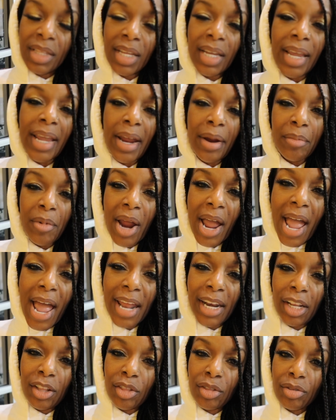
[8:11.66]
The camera
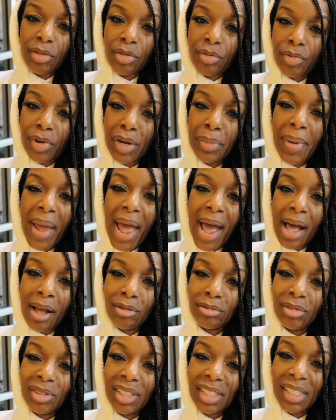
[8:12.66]
at 3
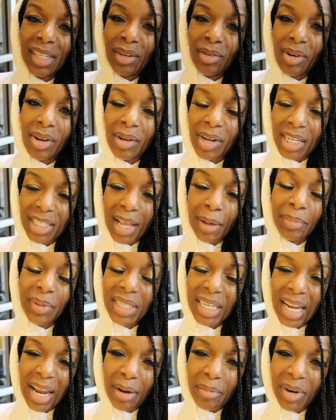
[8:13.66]
pounds. Because I
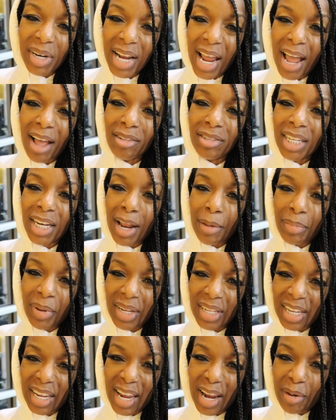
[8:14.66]
put the camera down, then I
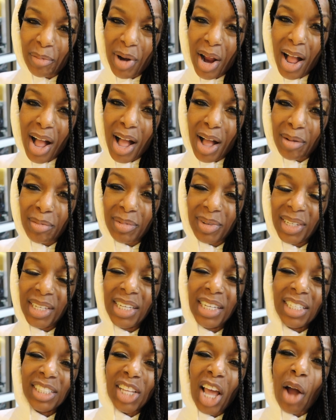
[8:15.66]
picked the camera up.
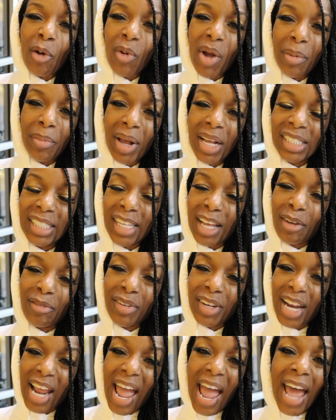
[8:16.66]
So I weighed myself
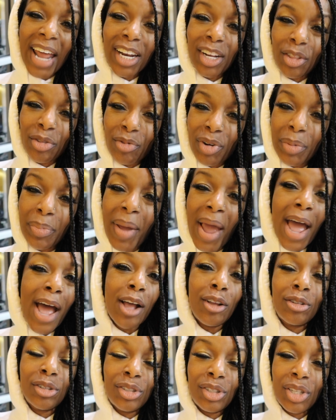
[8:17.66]
and it added 3
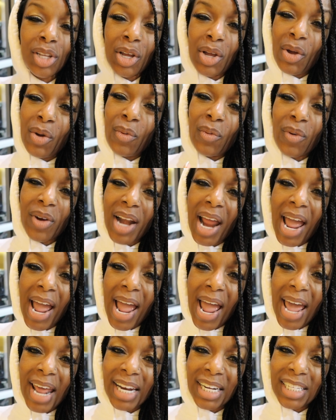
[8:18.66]
pounds when
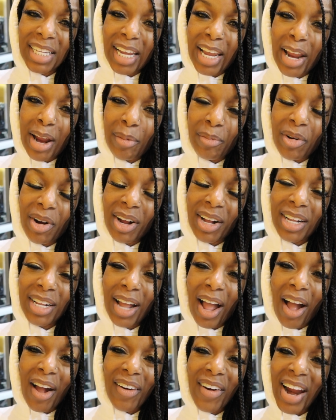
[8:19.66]
I added the camera.
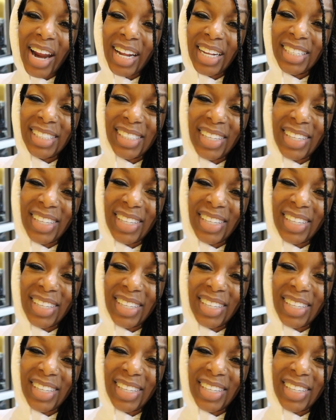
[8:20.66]
All right,